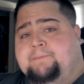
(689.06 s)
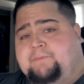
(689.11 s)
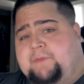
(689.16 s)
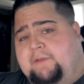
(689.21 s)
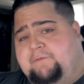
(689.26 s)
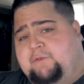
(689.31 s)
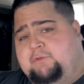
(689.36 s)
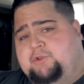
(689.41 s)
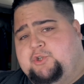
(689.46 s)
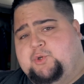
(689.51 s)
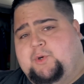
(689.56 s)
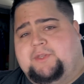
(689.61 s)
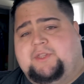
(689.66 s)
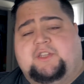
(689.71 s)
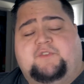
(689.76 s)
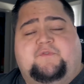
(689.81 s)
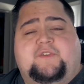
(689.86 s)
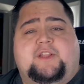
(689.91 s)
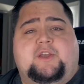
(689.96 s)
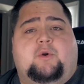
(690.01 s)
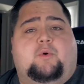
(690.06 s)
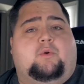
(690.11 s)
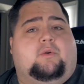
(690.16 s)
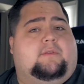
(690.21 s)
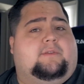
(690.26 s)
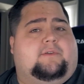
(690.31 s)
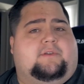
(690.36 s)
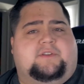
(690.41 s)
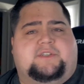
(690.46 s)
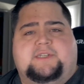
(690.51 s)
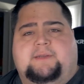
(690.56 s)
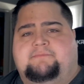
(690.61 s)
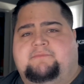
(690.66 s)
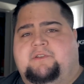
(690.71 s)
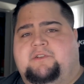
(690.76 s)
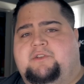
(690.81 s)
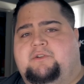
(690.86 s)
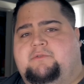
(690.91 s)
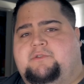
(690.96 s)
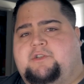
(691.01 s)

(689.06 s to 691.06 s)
If you enjoyed this video or learned something new,